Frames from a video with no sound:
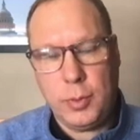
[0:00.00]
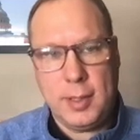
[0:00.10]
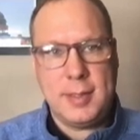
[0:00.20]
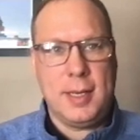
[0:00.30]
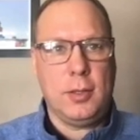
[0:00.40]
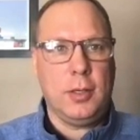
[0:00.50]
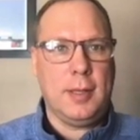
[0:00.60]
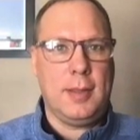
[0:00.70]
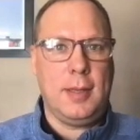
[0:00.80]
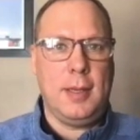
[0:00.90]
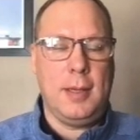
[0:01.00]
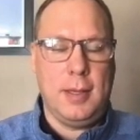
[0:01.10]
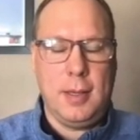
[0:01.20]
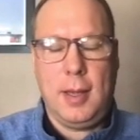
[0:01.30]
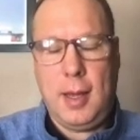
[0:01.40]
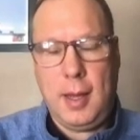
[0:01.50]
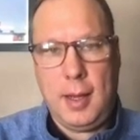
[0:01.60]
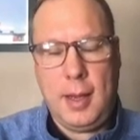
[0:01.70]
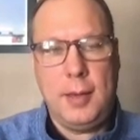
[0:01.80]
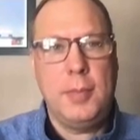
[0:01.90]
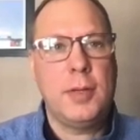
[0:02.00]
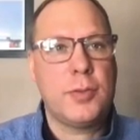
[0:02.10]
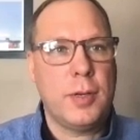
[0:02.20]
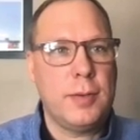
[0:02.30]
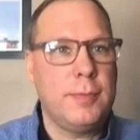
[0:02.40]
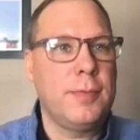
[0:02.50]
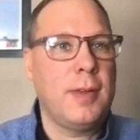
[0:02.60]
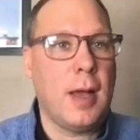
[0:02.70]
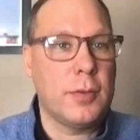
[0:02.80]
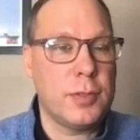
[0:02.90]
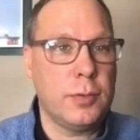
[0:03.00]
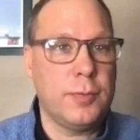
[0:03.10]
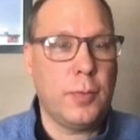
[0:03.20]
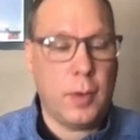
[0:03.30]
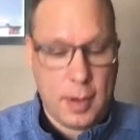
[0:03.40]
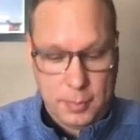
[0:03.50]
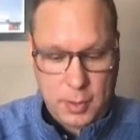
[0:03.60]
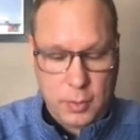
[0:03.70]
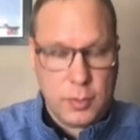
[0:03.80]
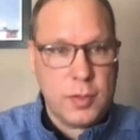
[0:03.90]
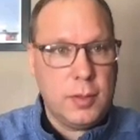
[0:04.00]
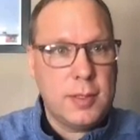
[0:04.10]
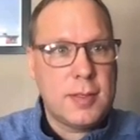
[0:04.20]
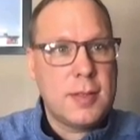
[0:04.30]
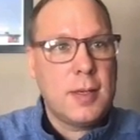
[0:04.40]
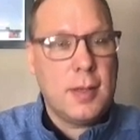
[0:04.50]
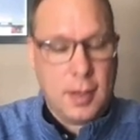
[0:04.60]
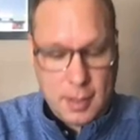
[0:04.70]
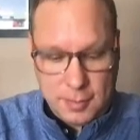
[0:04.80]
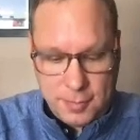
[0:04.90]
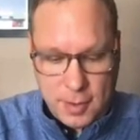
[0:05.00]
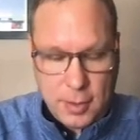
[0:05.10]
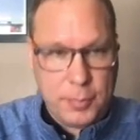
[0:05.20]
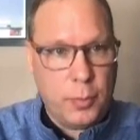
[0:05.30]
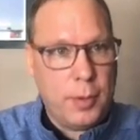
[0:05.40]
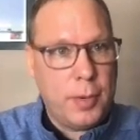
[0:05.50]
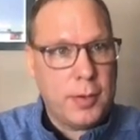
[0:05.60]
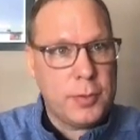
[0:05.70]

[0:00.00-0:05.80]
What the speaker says: going to take a look at the administrative console for MQ. So let's fire up the web browser